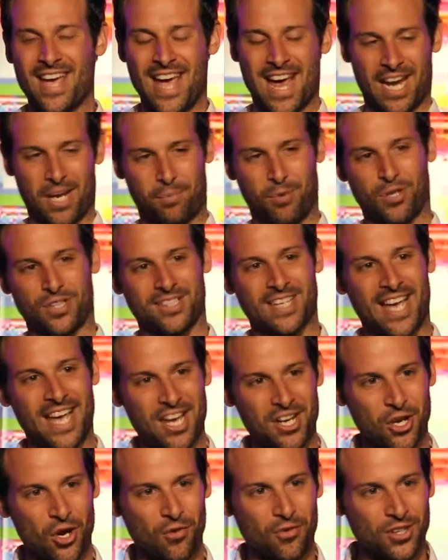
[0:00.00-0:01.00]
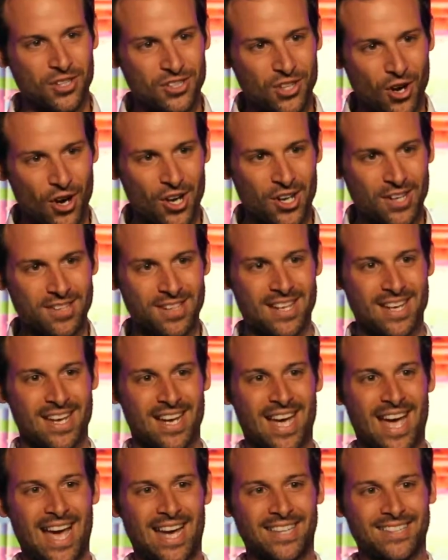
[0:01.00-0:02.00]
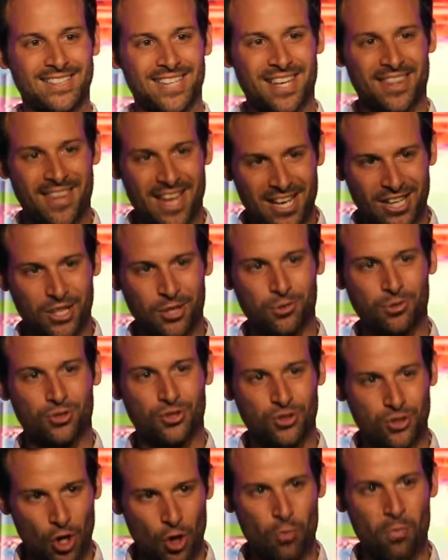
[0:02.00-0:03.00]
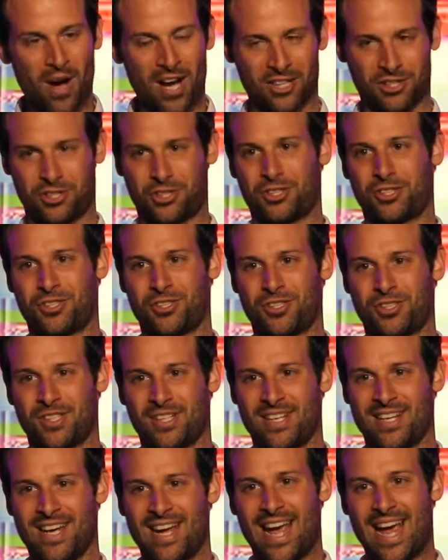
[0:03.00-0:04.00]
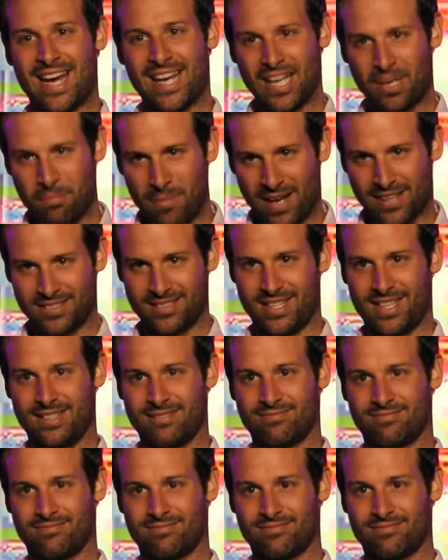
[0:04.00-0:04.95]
And he put his hand over his heart and he said, "Thank you so much." And he meant it.